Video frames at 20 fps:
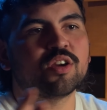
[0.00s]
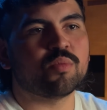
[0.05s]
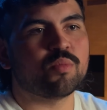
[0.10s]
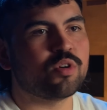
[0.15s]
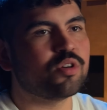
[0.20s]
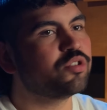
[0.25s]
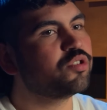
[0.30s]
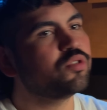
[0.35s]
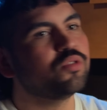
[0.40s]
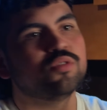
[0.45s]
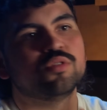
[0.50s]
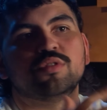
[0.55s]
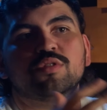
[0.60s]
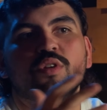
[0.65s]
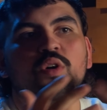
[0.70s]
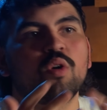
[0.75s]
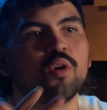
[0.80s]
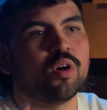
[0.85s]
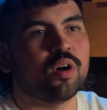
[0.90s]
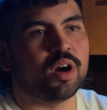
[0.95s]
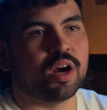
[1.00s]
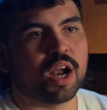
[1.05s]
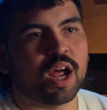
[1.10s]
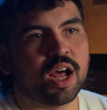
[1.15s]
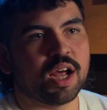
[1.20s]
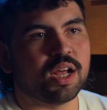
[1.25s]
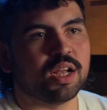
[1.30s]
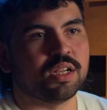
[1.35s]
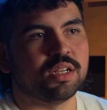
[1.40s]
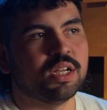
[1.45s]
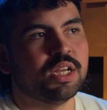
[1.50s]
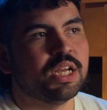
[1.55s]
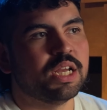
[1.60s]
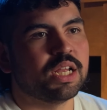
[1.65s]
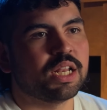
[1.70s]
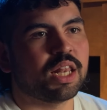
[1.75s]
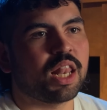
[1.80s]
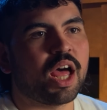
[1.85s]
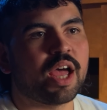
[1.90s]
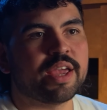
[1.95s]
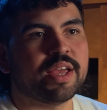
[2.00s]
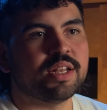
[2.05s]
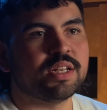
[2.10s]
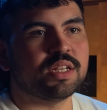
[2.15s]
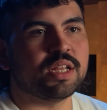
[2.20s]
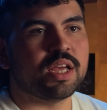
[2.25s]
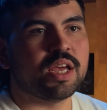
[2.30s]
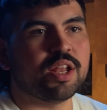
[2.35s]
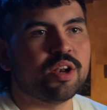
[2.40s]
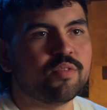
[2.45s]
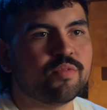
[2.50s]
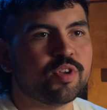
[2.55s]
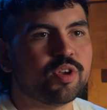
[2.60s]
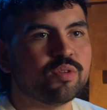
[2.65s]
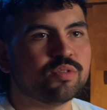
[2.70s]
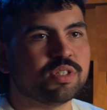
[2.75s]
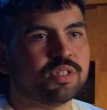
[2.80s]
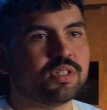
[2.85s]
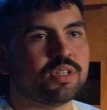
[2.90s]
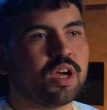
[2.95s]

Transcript: commercials or uh, client interviews and